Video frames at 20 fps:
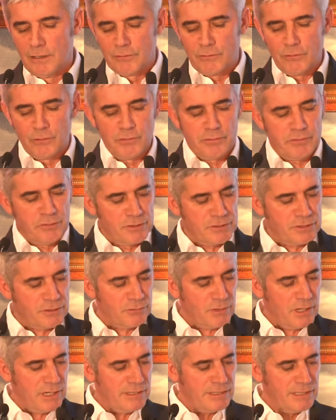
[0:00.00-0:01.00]
So the
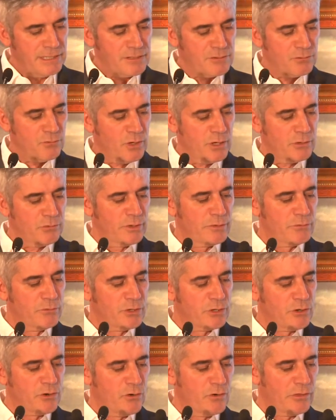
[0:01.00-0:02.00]
first one is what we
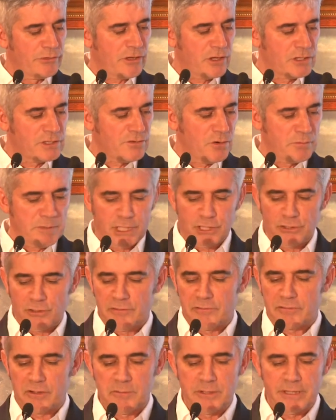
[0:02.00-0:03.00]
would call
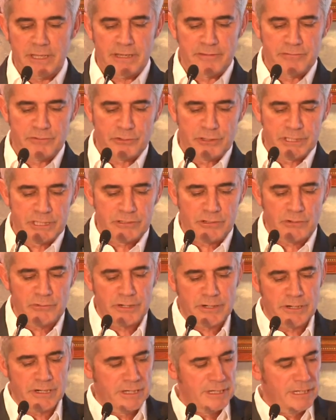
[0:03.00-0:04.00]
transformation from an ivory
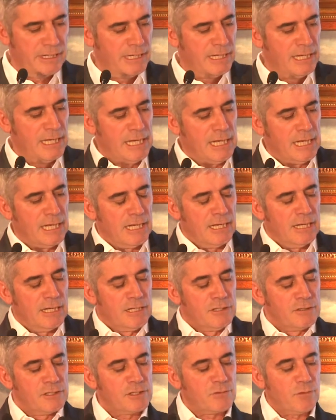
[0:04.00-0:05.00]
tower.
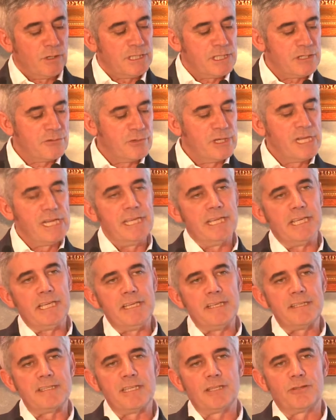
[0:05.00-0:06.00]
This one is really
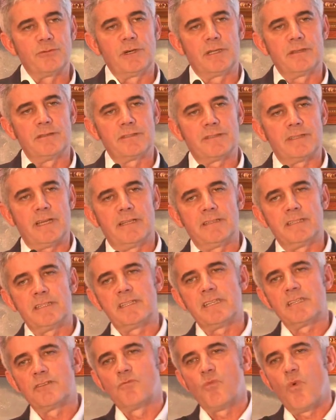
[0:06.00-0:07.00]
easy to understand.
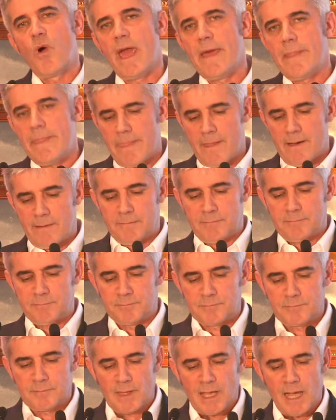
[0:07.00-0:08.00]
This is when,
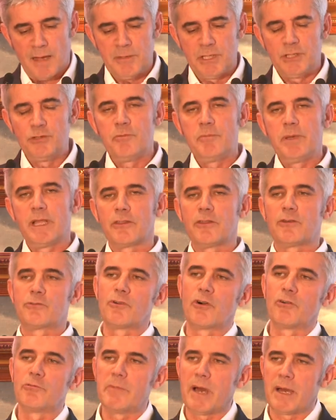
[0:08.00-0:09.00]
I mean, you build a
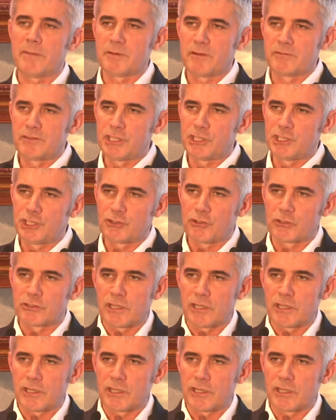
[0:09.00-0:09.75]
roadmap of digital